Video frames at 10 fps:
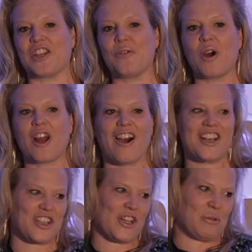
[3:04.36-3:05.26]
so the one I
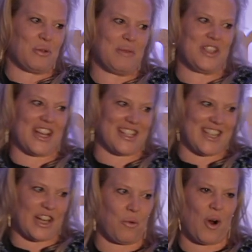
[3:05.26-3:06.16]
chose was
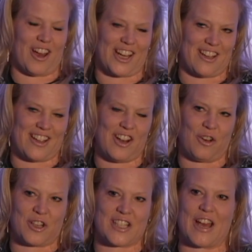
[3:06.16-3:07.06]
Majestic Wine.
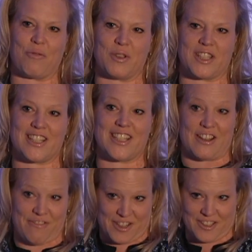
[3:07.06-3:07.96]
Lockdown was
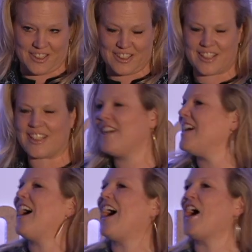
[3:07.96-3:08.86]
difficult.
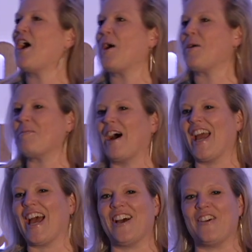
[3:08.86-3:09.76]
I
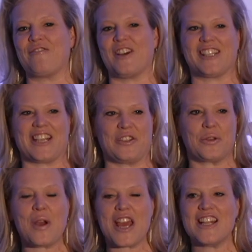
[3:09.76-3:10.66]
have a set of
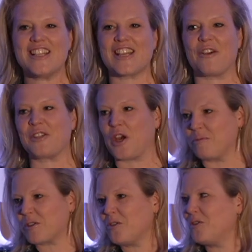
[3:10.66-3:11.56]
twins. I was
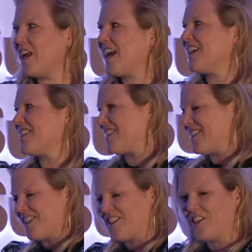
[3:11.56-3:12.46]
homeschooling. I just
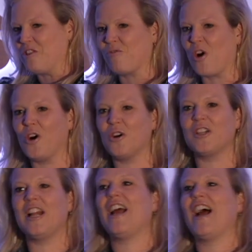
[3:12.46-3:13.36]
started a new
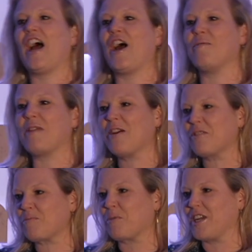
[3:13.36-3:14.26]
role. It
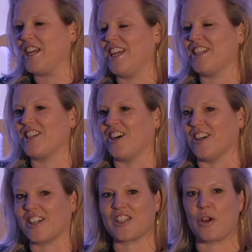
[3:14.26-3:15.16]
was pretty
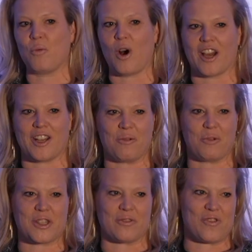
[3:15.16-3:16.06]
dark, so wine
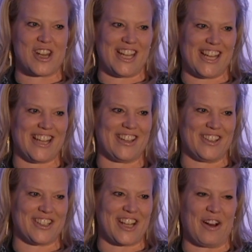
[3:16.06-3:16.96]
was a really
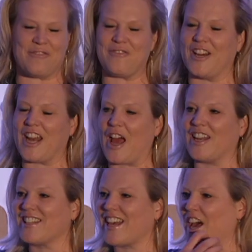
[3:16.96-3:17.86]
good comfort.
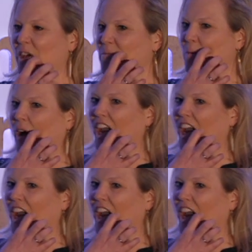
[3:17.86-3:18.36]
And my